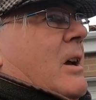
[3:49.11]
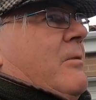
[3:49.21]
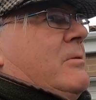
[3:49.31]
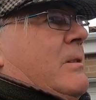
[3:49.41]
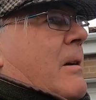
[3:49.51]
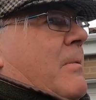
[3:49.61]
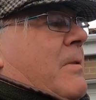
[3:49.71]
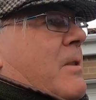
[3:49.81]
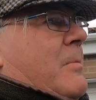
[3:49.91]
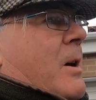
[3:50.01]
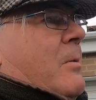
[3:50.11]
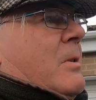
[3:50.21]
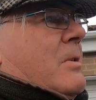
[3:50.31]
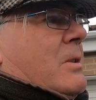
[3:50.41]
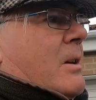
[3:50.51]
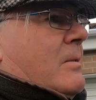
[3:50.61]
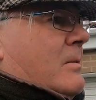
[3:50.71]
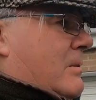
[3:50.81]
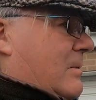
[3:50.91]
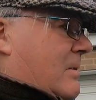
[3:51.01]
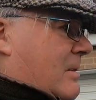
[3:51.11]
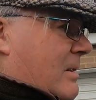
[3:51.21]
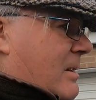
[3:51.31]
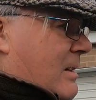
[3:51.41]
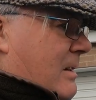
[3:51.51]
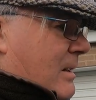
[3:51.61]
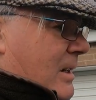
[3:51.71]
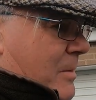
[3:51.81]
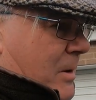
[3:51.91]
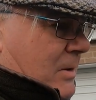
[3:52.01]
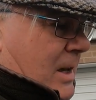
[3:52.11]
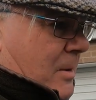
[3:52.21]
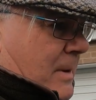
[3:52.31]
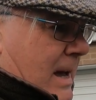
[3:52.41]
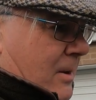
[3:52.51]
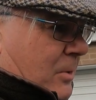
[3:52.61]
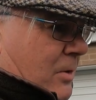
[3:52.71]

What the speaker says: Rainworth at the moment, so I'll be able to get about.